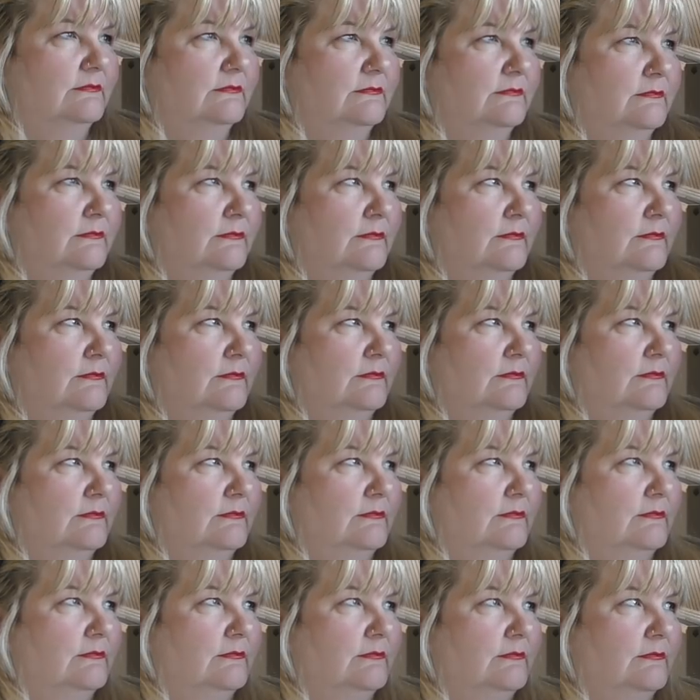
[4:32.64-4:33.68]

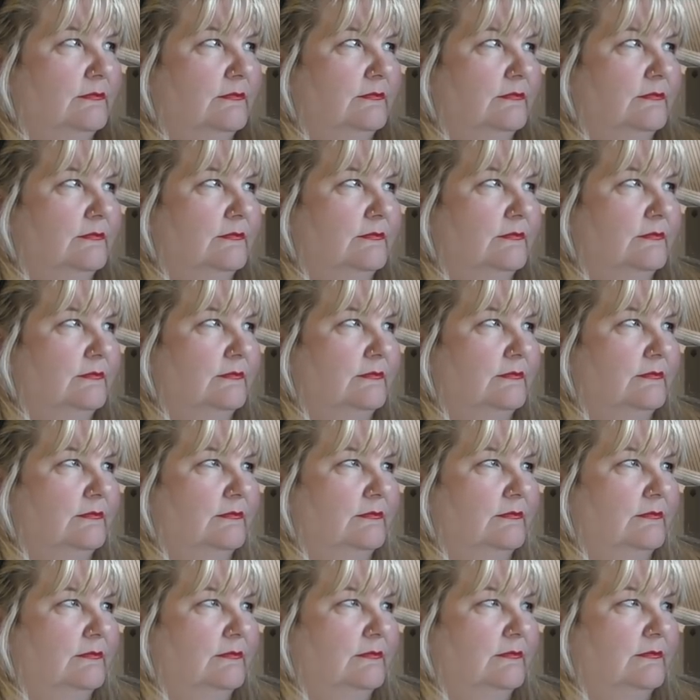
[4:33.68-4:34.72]

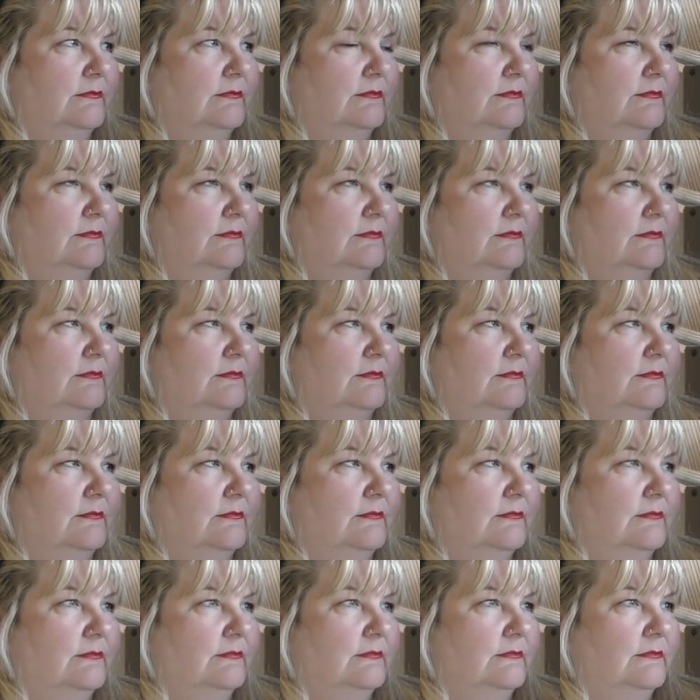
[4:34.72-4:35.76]

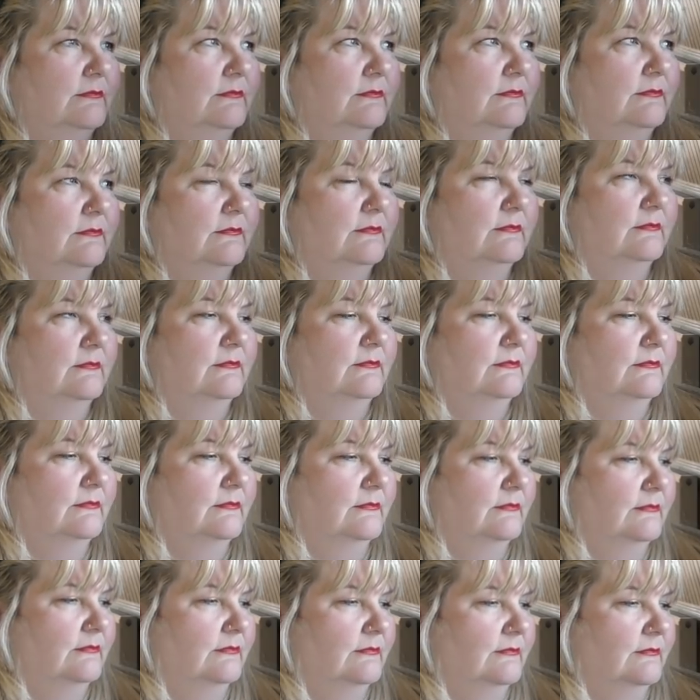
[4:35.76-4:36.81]

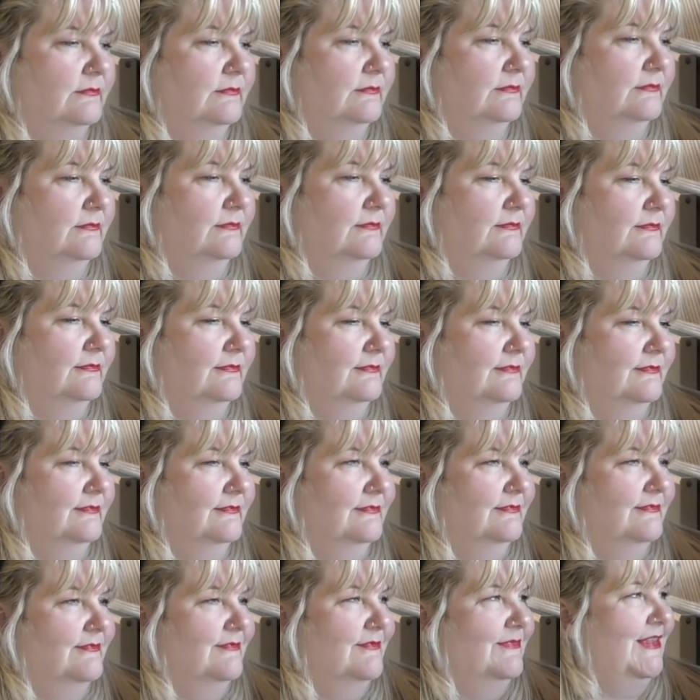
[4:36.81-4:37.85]

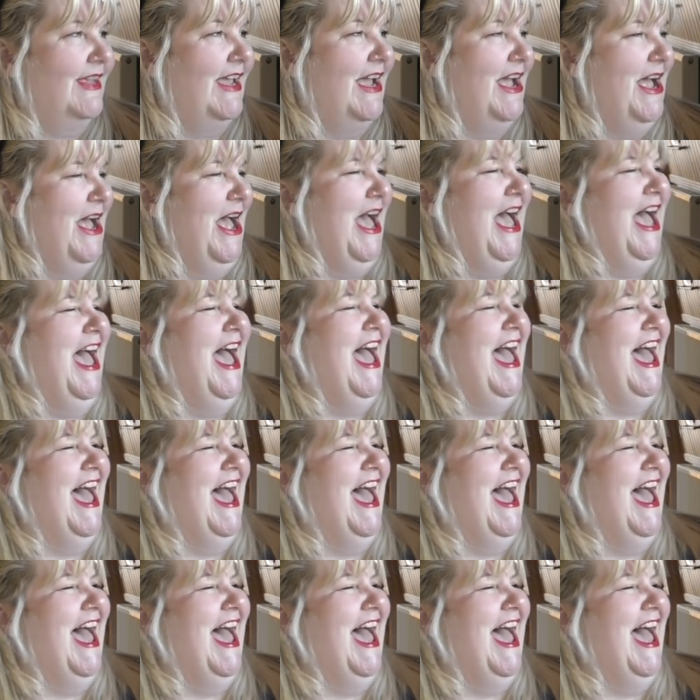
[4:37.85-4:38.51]
The person shown says nothing.